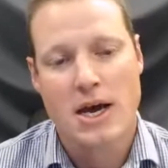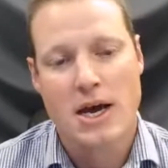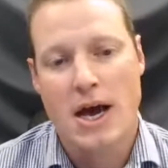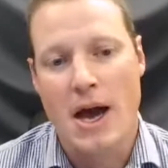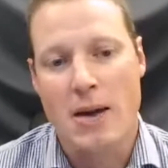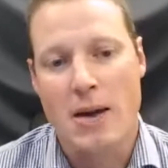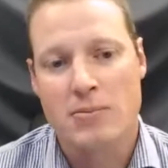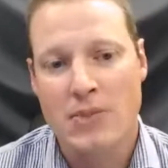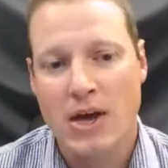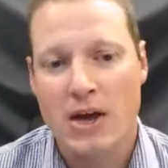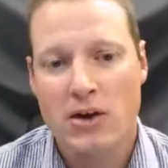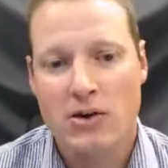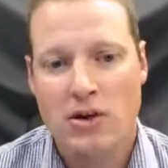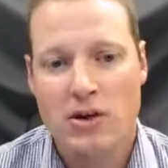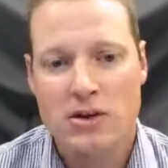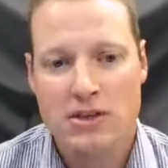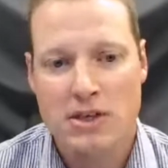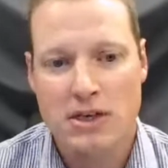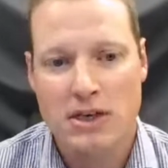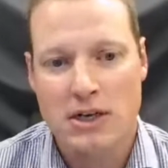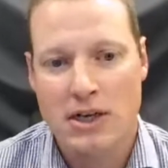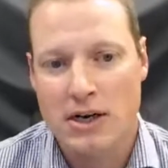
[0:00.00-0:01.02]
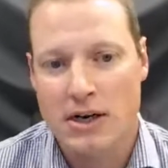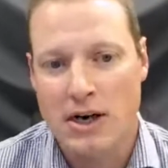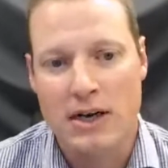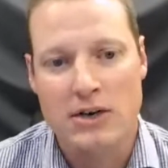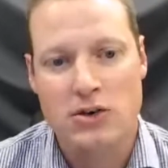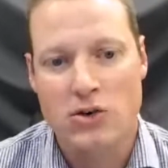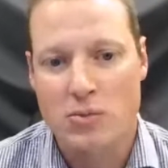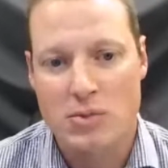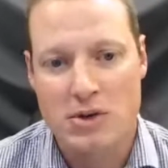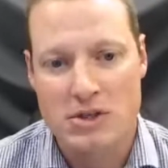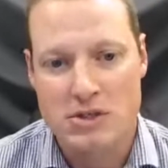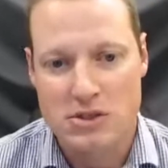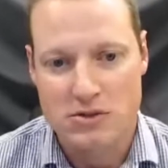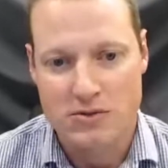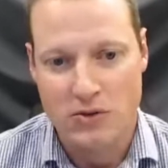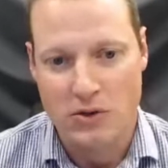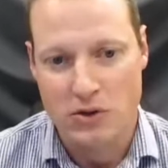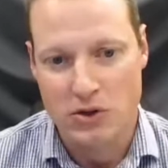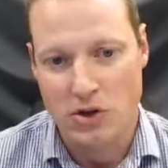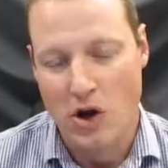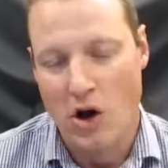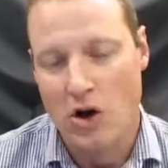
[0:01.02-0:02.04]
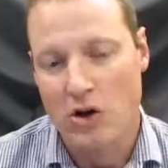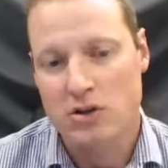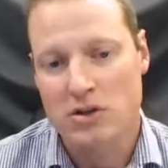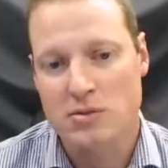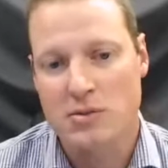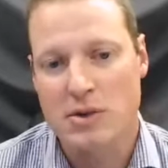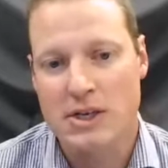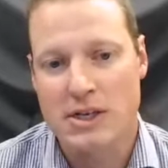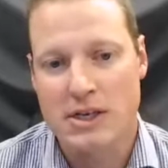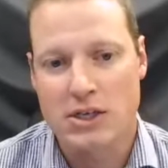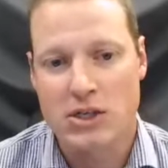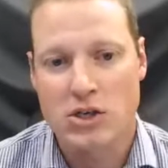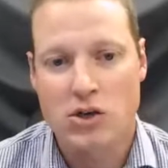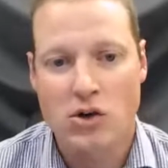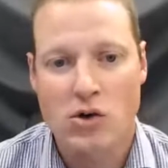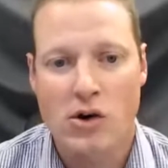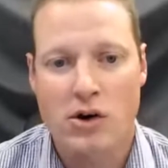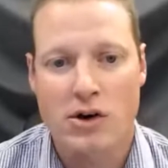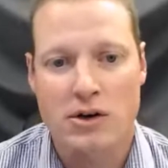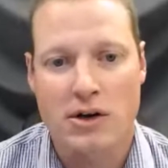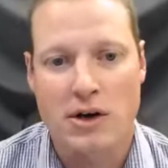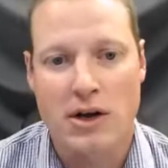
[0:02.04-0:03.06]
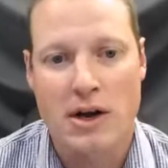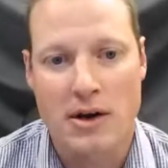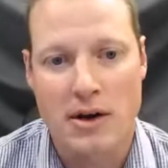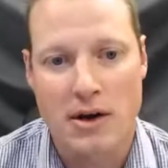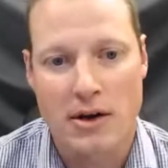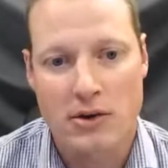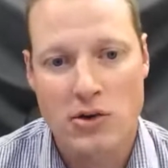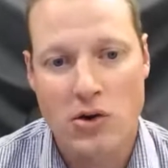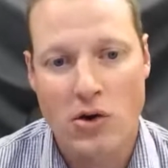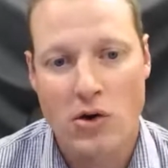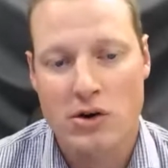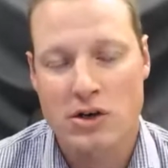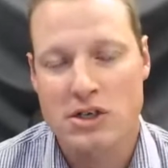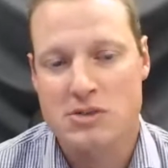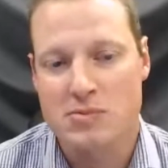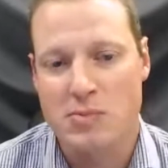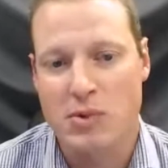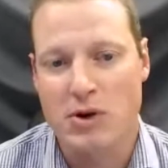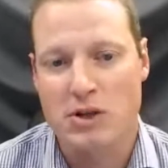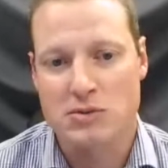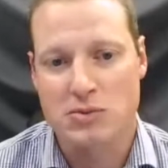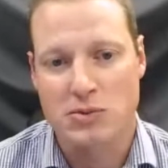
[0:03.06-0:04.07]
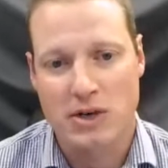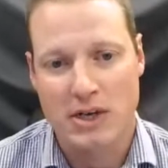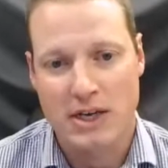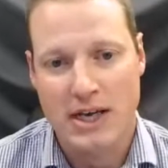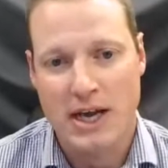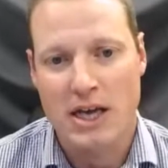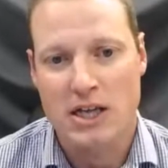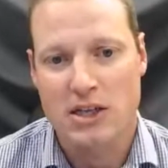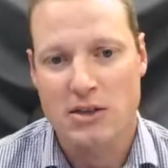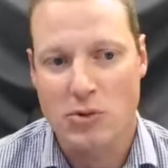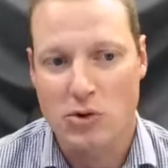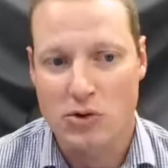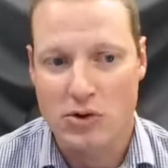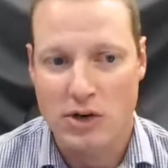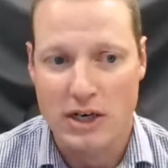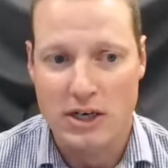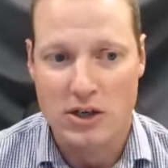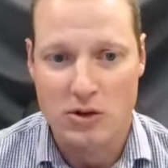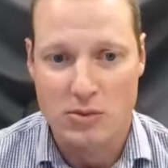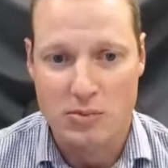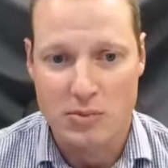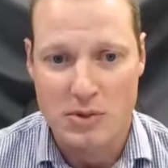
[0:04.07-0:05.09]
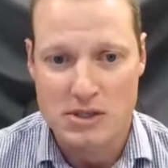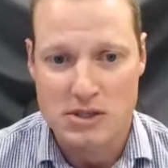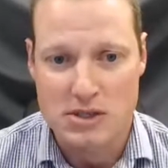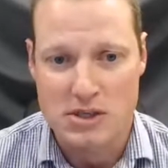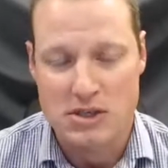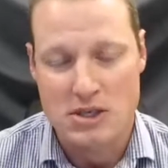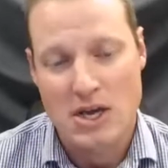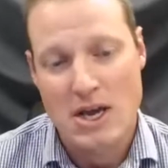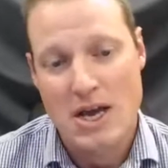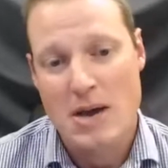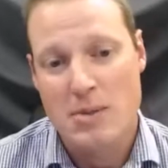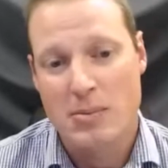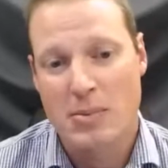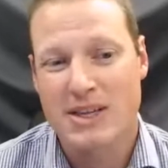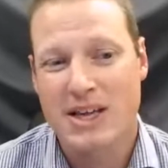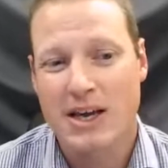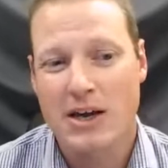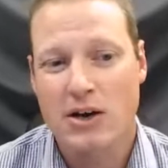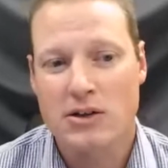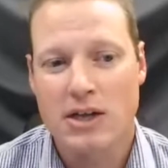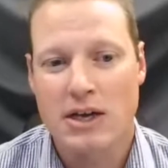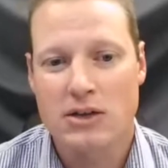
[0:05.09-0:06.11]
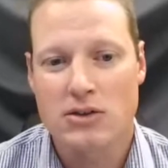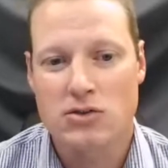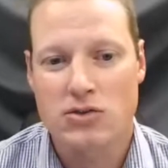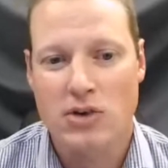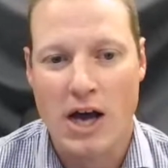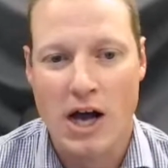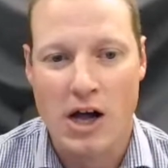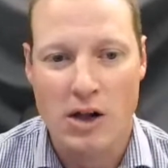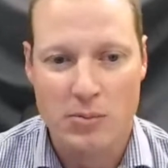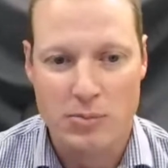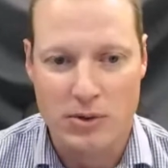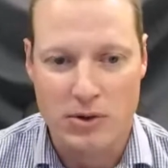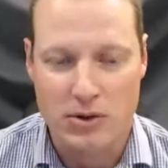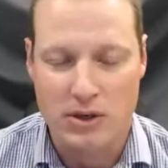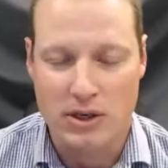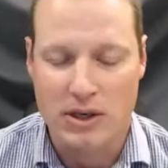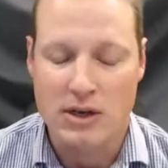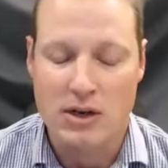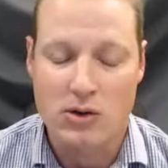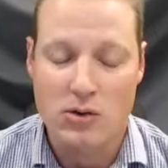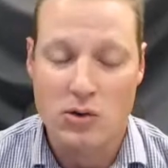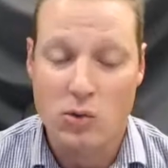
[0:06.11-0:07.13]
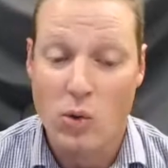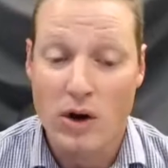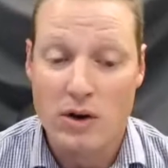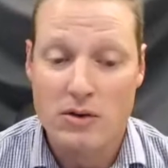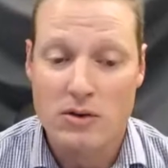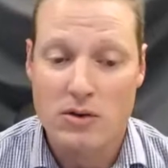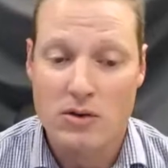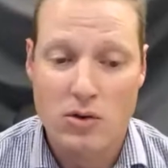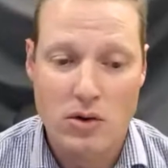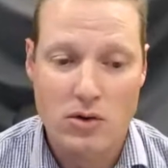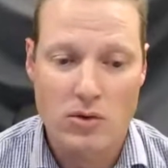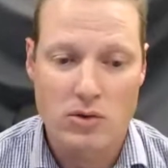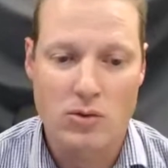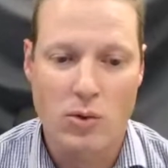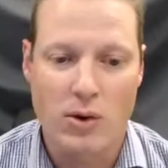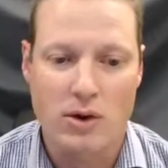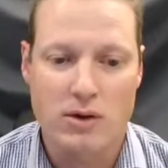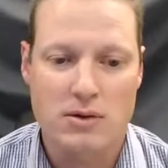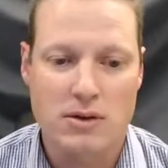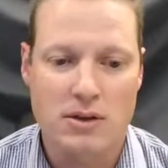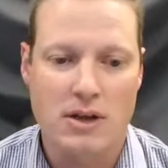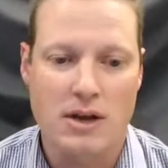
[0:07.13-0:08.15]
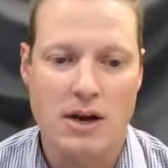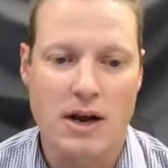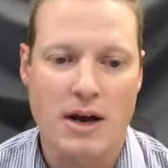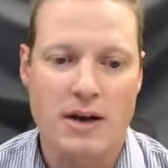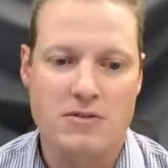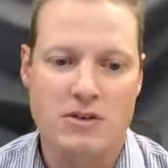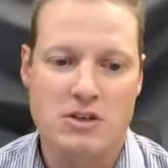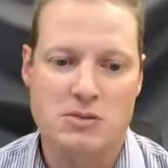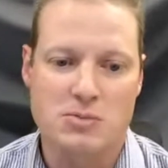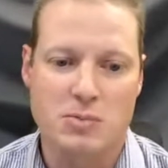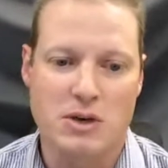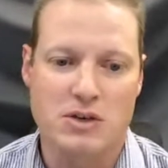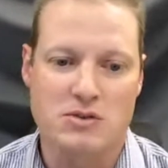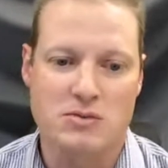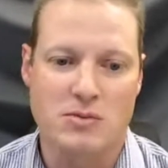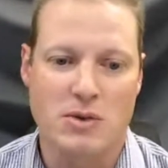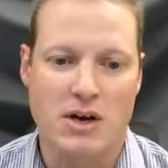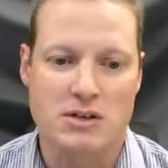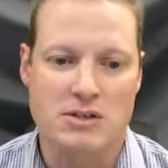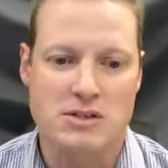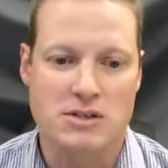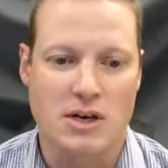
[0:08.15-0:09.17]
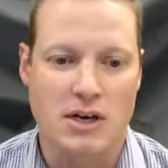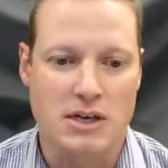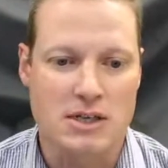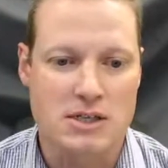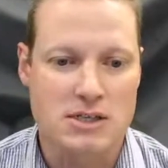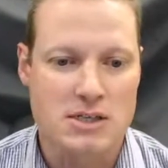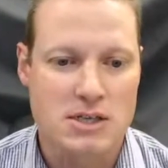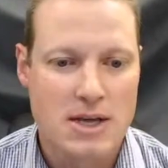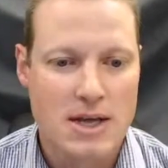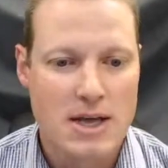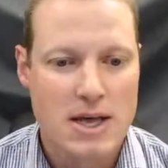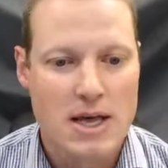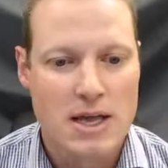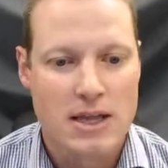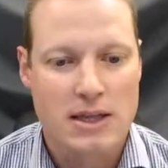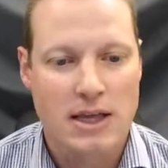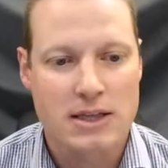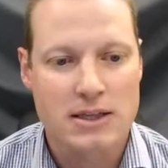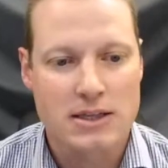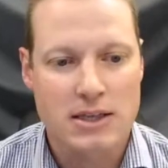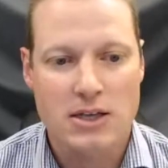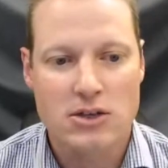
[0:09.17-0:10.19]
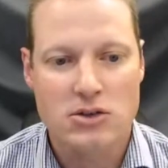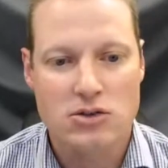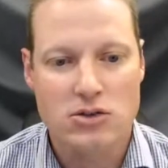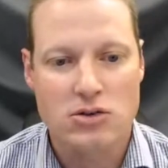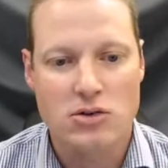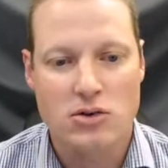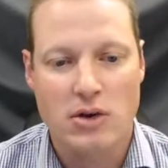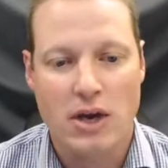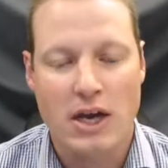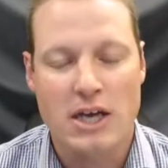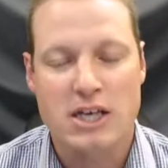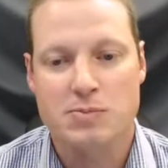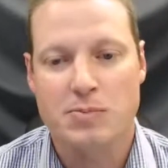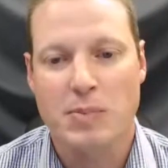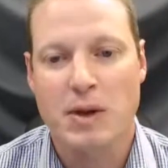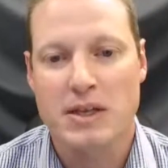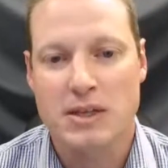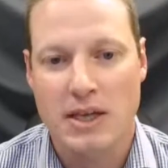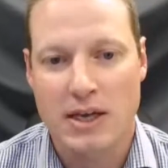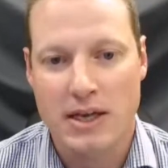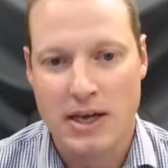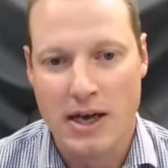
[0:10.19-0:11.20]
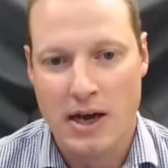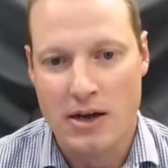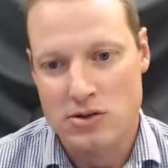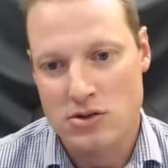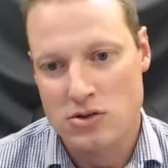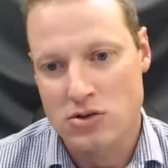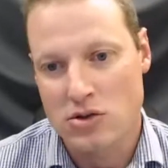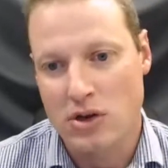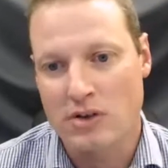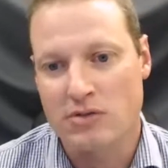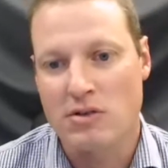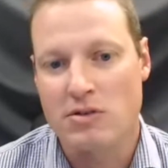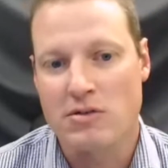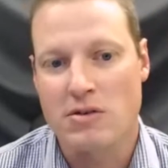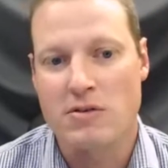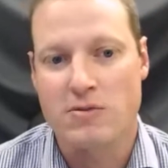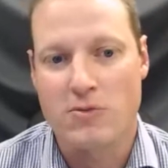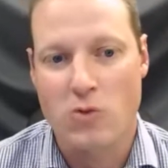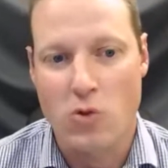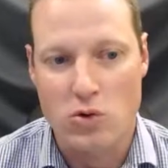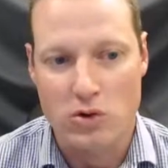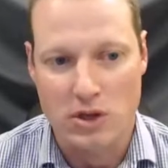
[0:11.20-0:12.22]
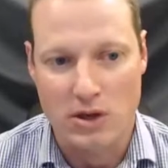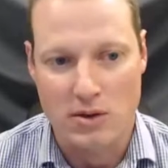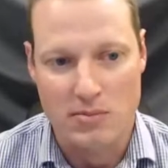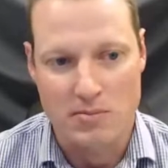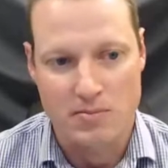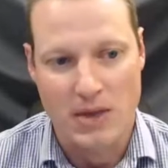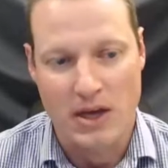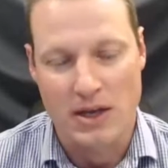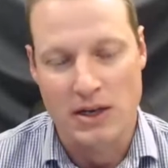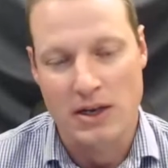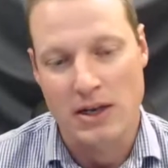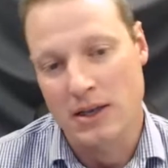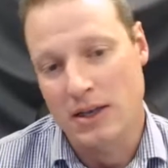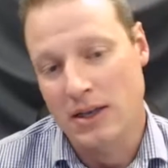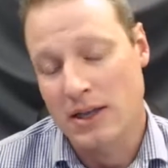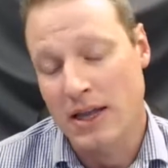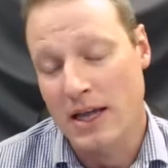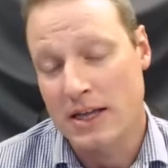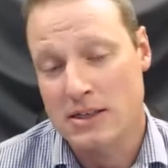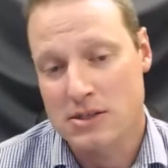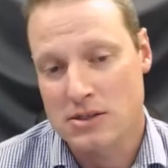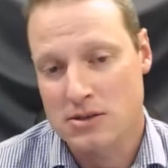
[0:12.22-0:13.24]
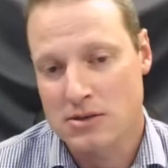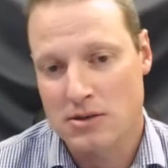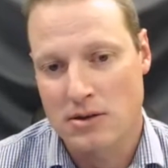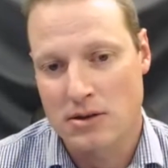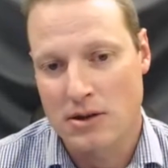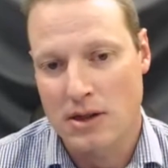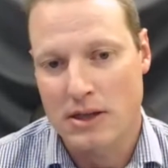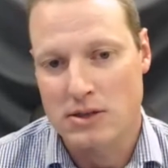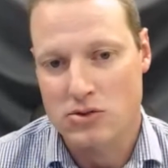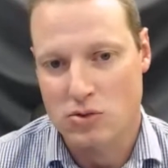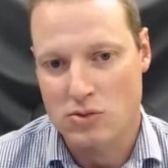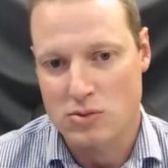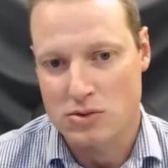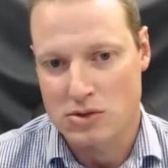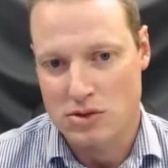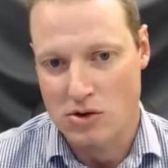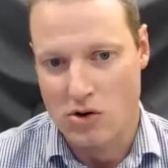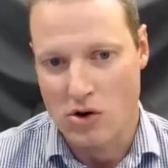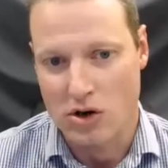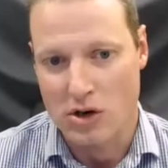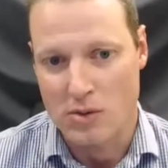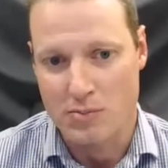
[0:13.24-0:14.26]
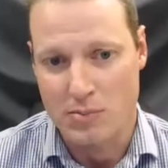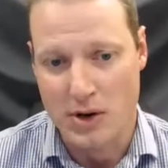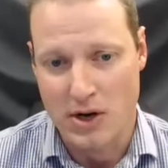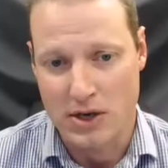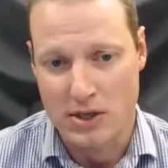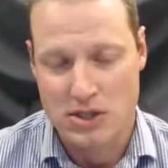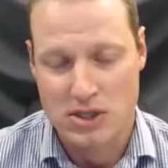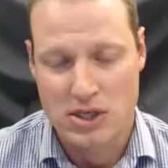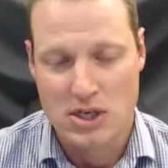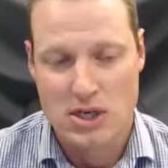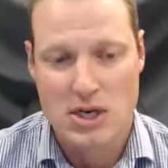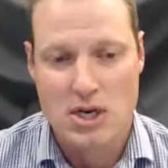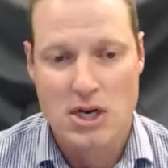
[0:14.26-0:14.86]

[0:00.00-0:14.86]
They are not going to run your business for you. Ultimately, you're responsible and accountable running your business, but they are there to help you. And the one thing that I've experienced on my side is they tend to expect their accountants to do everything for them, and that's almost the wrong approach.